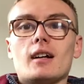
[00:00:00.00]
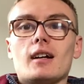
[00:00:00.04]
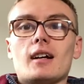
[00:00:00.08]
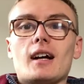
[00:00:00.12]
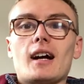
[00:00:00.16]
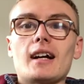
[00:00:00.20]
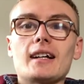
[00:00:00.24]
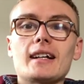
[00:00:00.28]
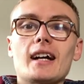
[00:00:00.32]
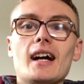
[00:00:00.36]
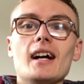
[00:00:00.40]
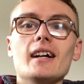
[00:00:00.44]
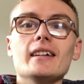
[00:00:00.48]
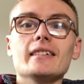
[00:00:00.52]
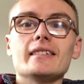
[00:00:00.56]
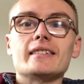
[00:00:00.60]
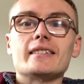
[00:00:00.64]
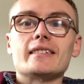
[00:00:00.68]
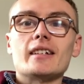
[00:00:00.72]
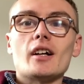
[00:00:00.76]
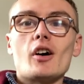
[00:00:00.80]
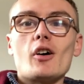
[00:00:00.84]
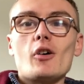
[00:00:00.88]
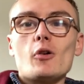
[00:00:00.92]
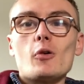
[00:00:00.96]
Hi guys,
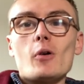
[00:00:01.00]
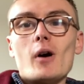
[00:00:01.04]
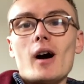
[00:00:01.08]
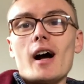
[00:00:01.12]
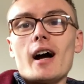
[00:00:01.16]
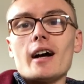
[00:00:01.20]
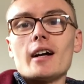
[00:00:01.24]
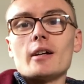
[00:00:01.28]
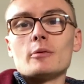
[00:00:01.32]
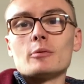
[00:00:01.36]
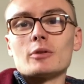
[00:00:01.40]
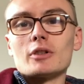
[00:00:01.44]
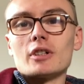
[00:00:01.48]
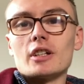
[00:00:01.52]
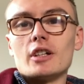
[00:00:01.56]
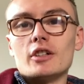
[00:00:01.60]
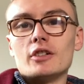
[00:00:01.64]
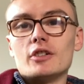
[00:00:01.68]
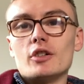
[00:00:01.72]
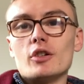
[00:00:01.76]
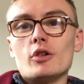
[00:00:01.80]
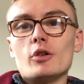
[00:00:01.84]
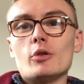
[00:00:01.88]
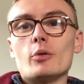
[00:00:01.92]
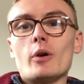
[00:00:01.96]
so I'm going to
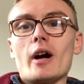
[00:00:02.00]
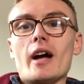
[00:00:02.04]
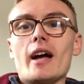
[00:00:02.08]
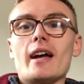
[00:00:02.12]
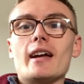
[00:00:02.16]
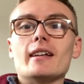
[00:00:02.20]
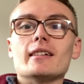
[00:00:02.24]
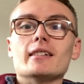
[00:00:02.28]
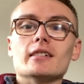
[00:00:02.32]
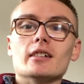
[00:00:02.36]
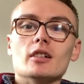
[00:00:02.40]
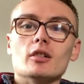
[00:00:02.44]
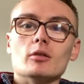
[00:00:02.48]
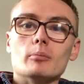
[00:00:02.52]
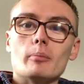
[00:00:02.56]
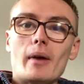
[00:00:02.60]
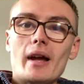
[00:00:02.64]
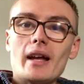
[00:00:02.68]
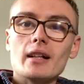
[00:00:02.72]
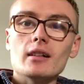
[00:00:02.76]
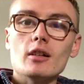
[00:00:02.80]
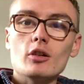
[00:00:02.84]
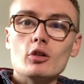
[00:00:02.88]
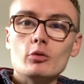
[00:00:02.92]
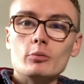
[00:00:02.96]
do a little
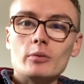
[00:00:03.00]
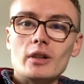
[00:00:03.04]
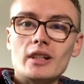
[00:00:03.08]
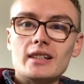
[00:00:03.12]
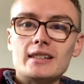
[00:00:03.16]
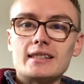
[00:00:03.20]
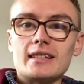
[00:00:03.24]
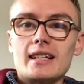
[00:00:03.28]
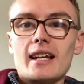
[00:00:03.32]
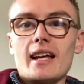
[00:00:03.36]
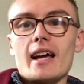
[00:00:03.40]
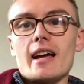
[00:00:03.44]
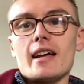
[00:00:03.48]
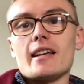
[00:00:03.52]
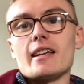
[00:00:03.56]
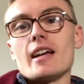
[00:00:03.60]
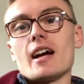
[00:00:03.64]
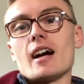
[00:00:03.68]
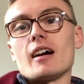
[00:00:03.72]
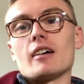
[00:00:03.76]
mail opening today.